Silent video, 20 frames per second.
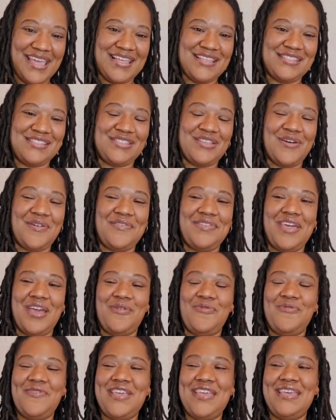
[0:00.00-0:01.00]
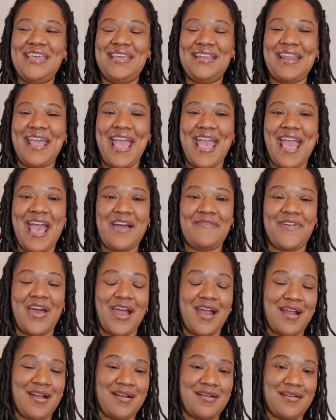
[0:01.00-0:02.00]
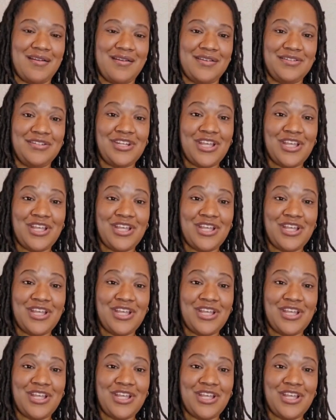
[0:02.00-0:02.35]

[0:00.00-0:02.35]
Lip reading: and so that we can have our